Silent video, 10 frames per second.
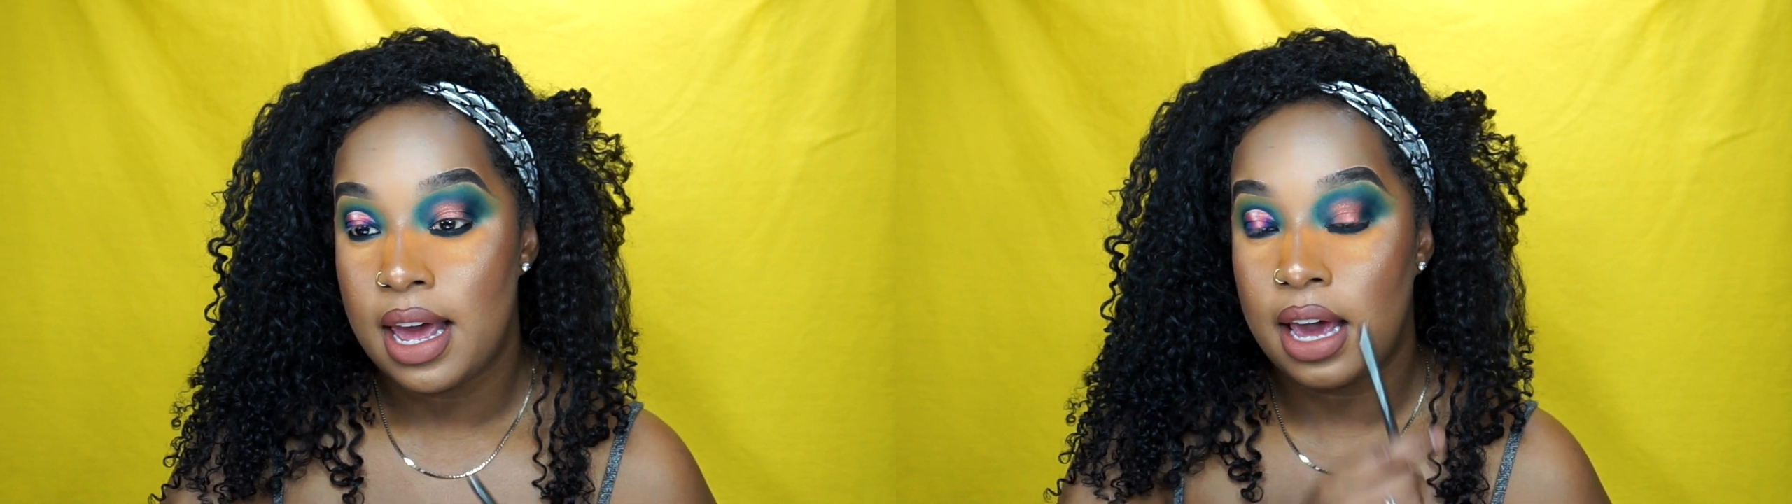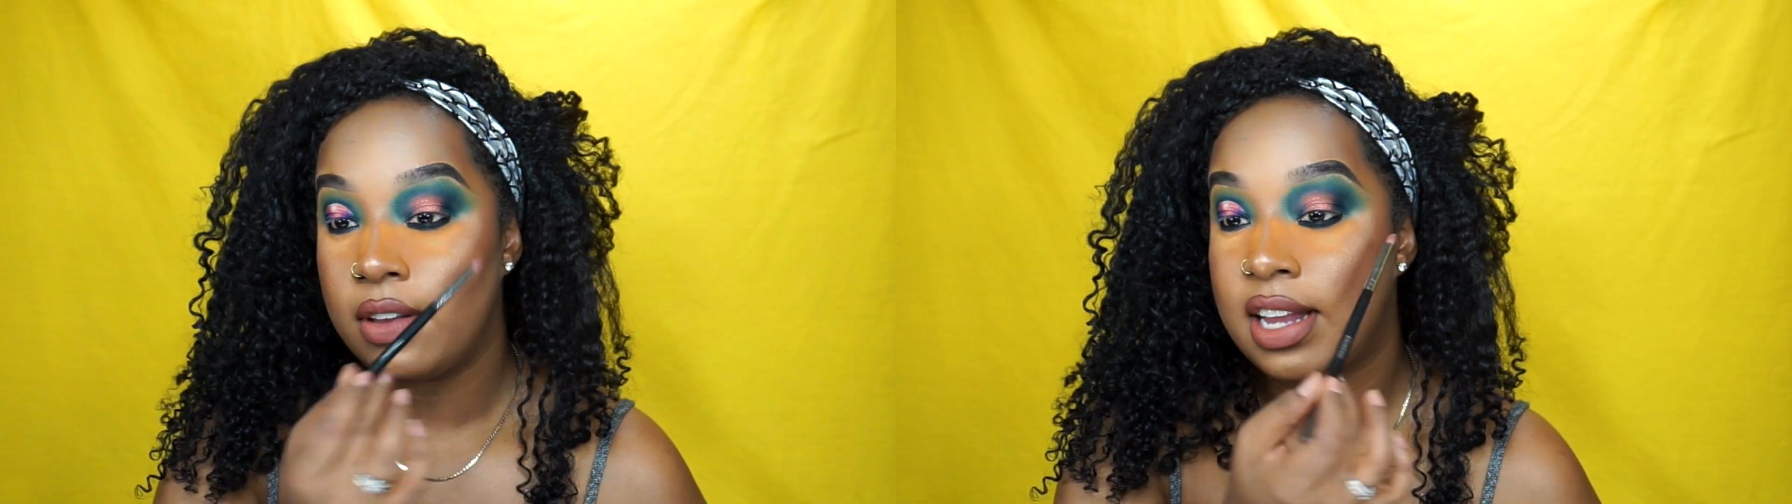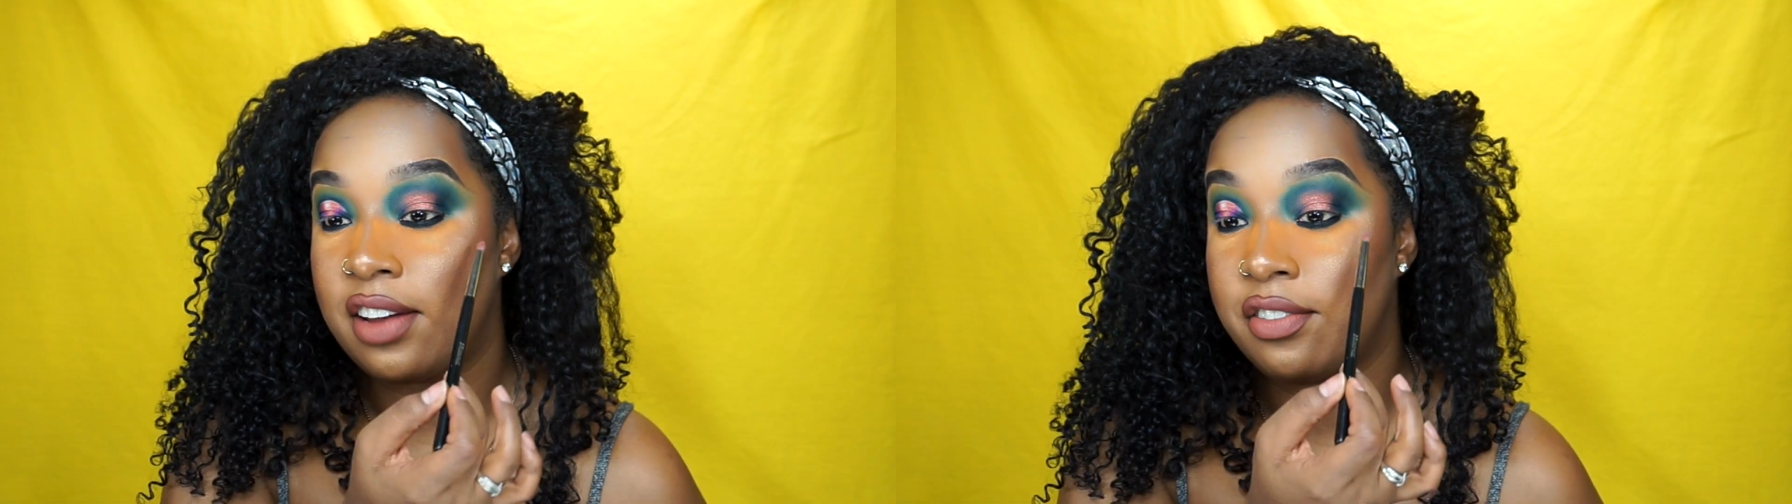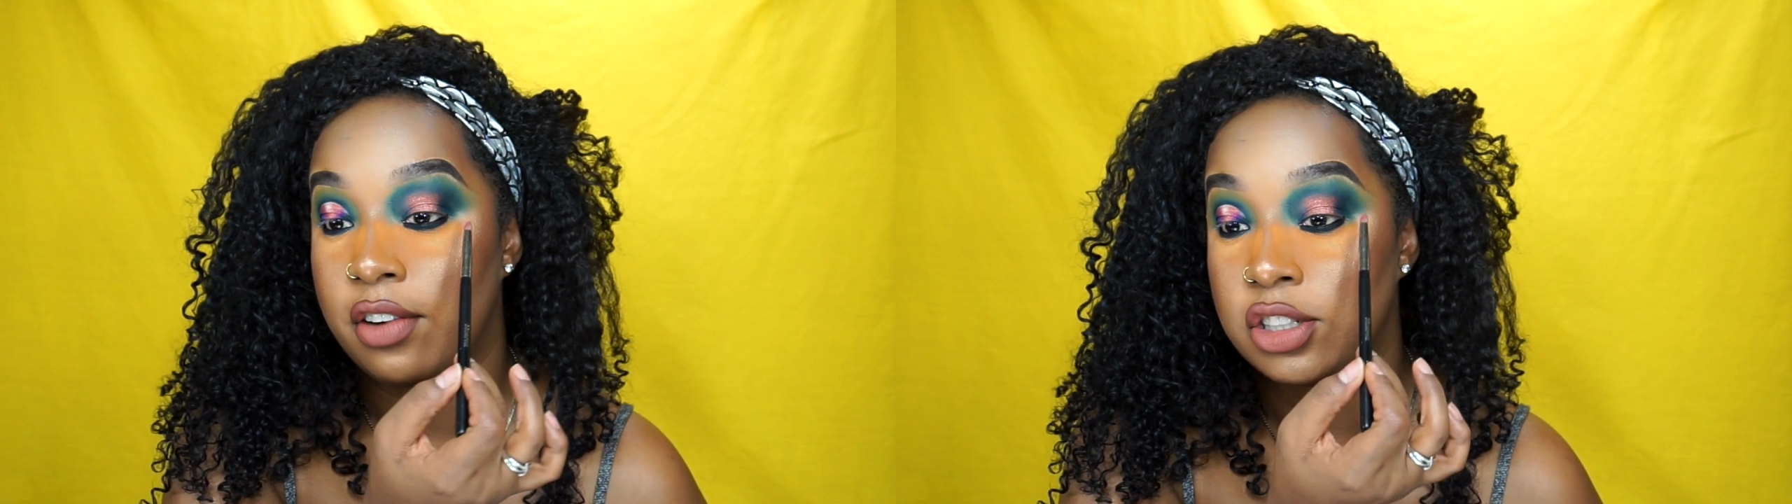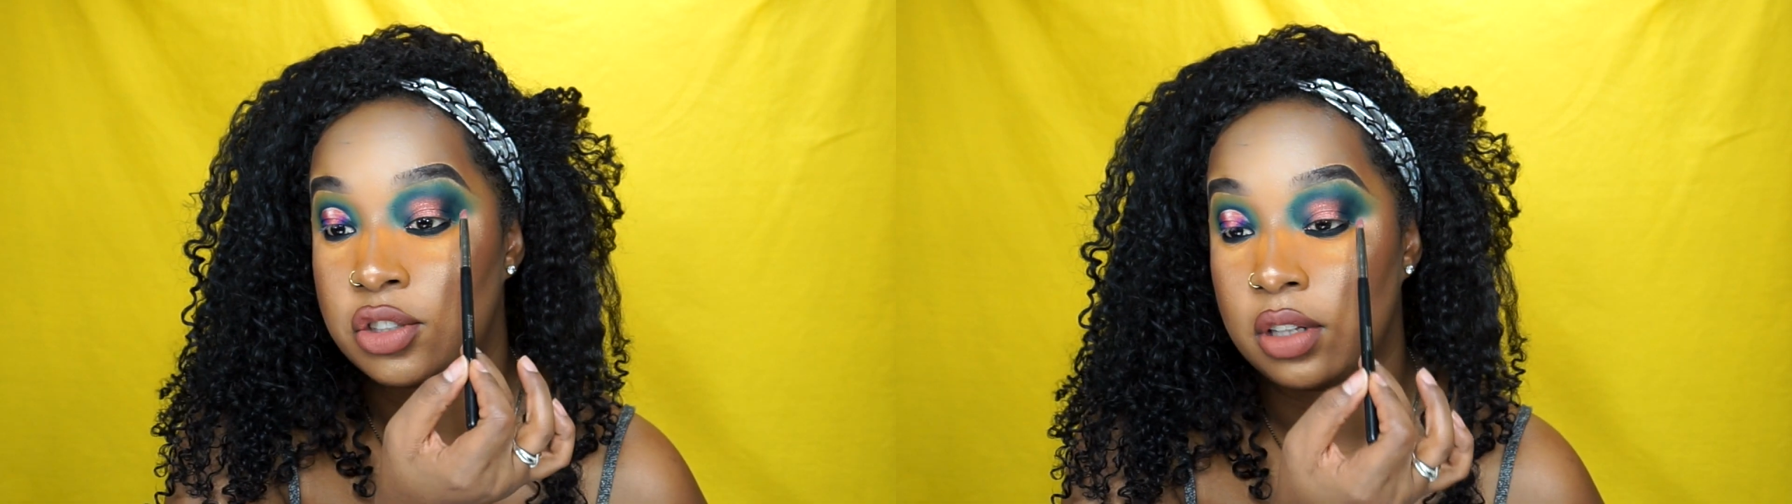You left
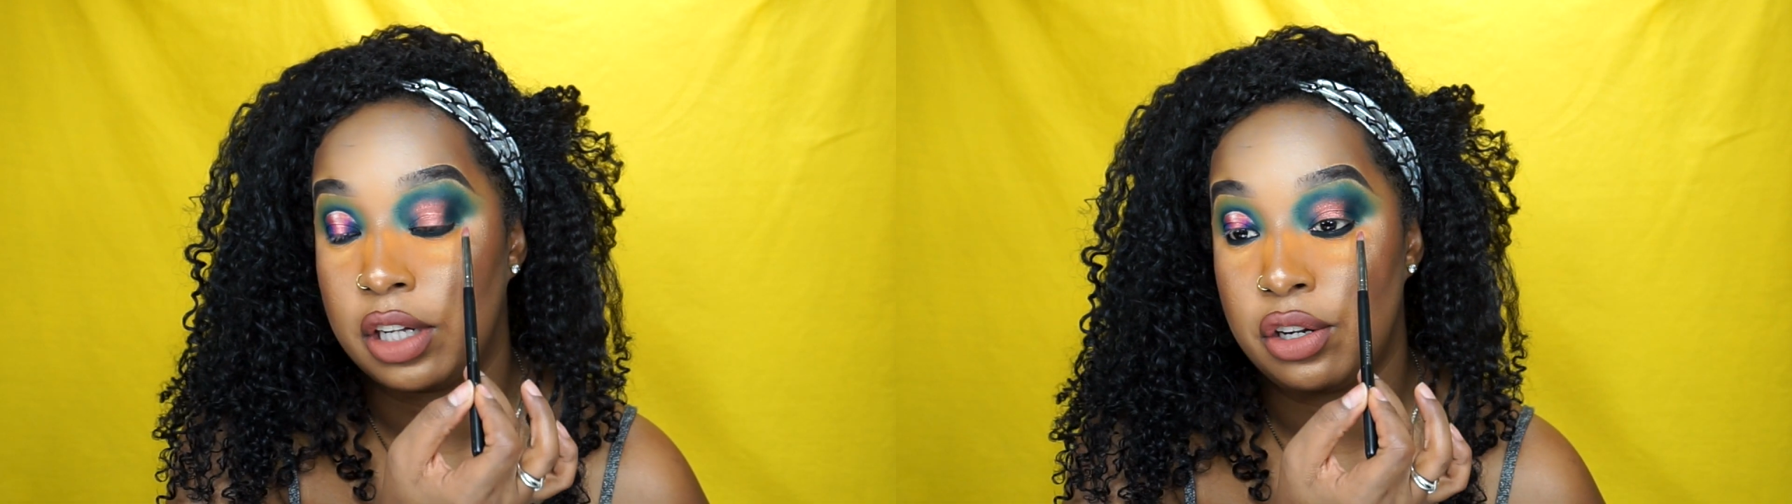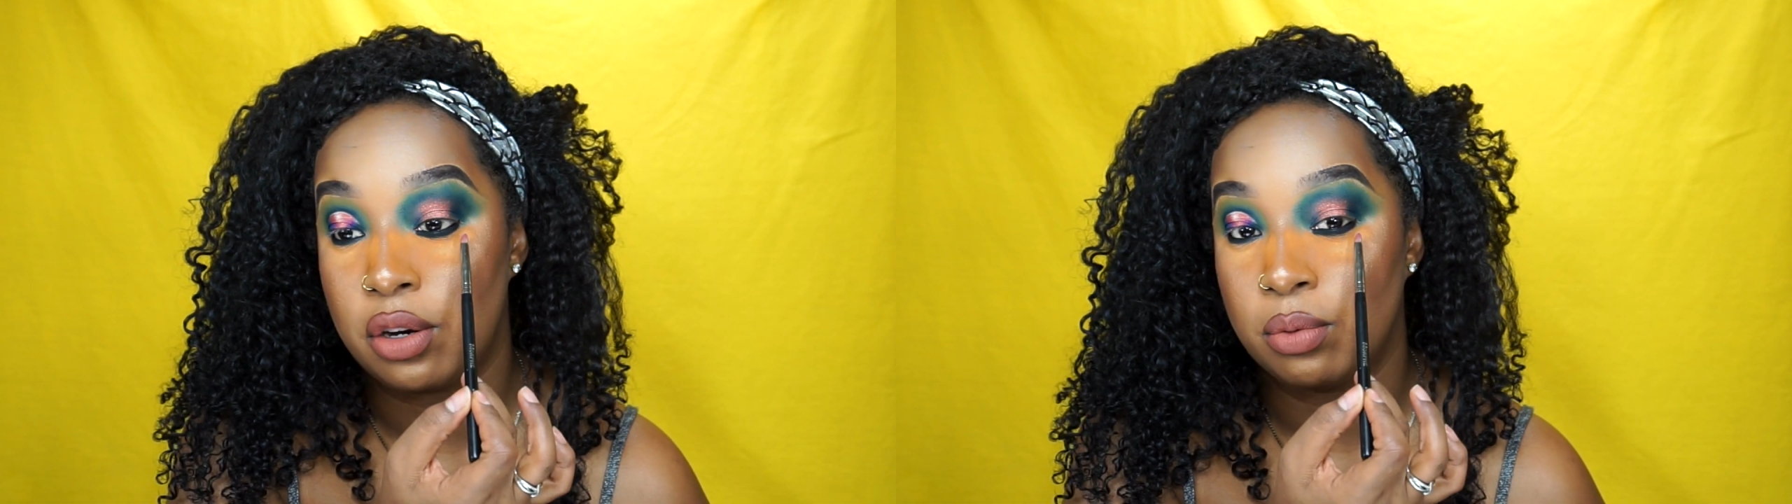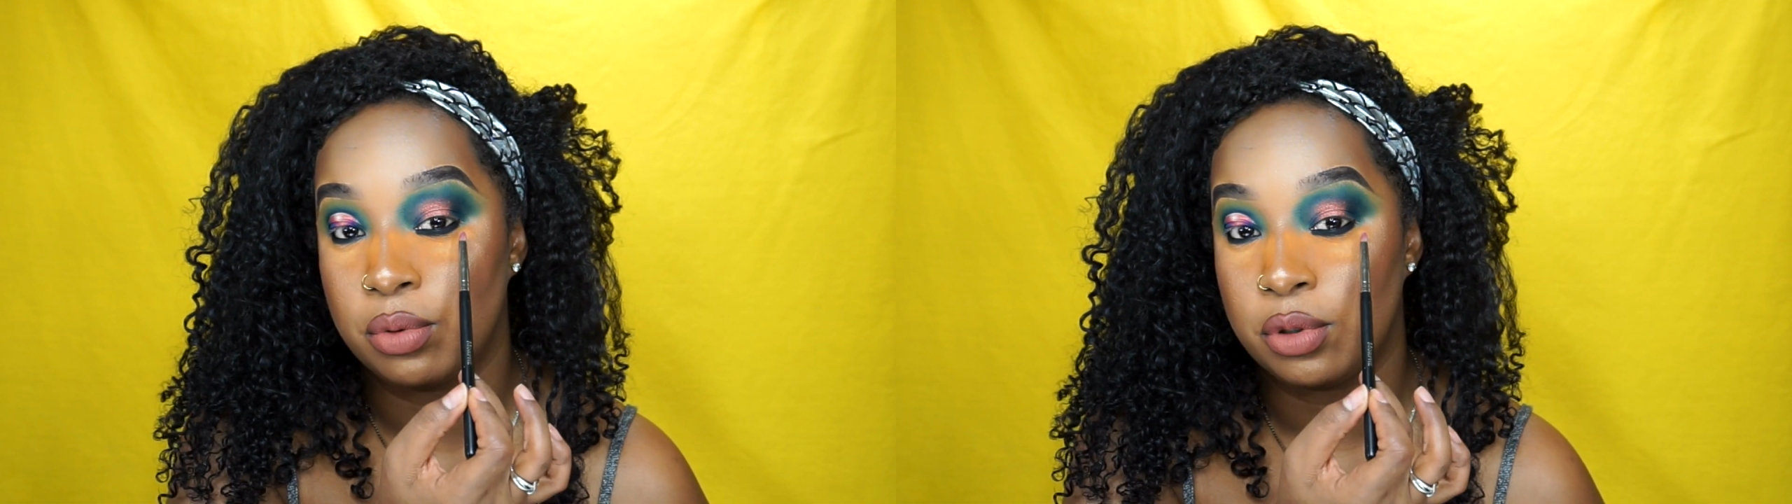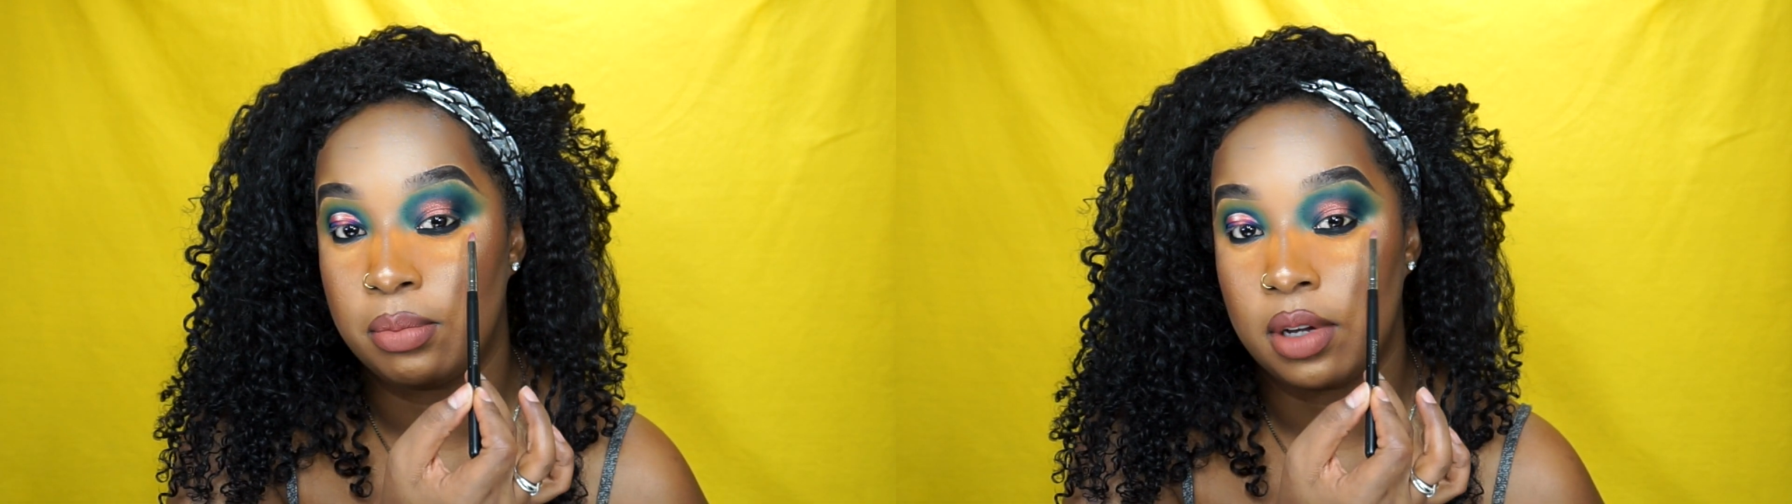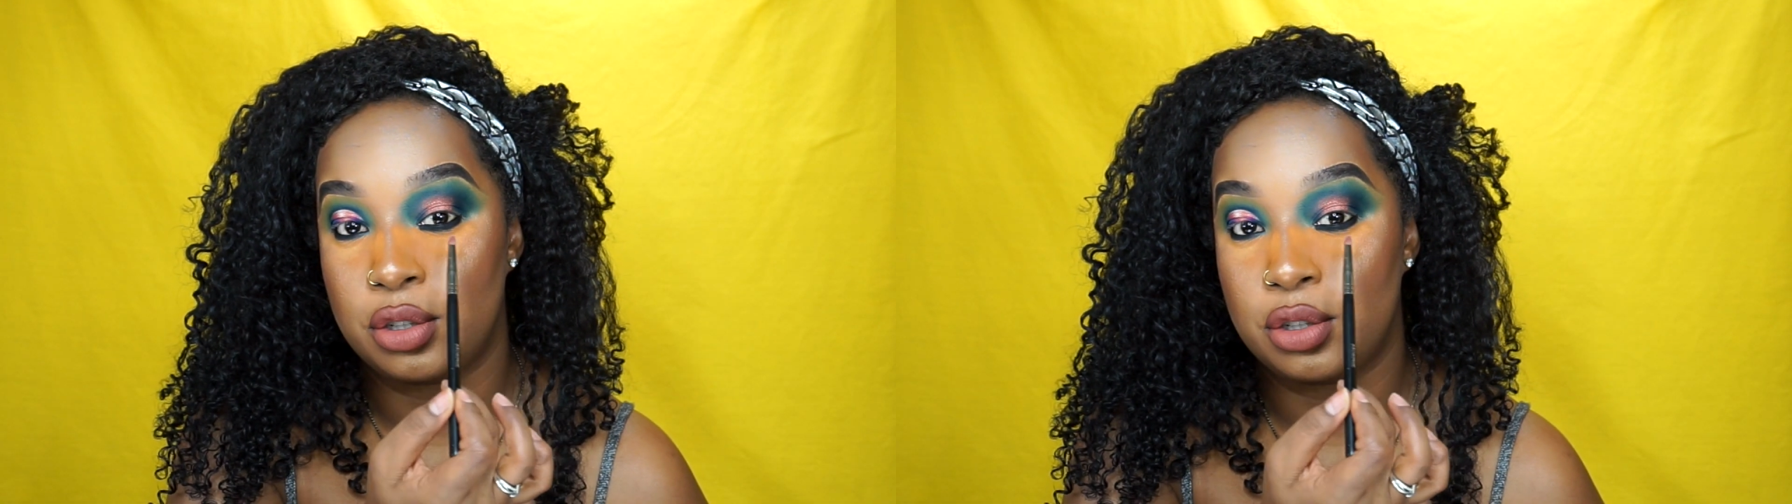virtually no room